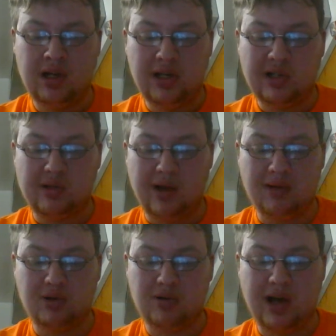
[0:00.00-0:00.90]

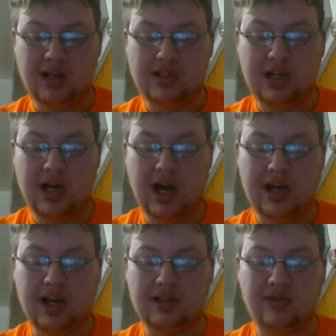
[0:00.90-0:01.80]
described The Last Jedi
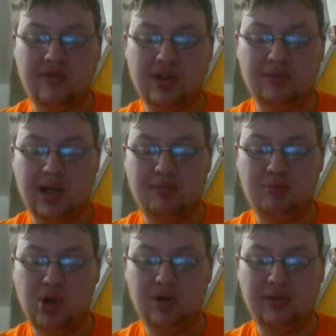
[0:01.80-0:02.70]
as a film that
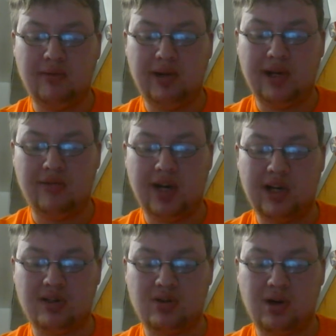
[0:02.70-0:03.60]
fully
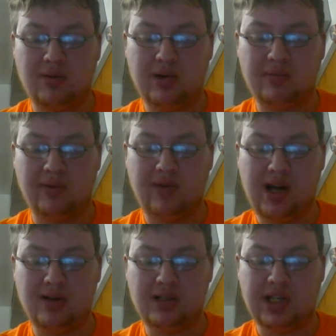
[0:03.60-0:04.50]
reinvented Star Wars
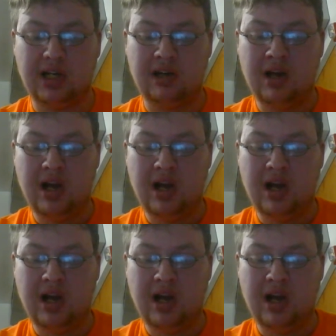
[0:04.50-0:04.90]
mythology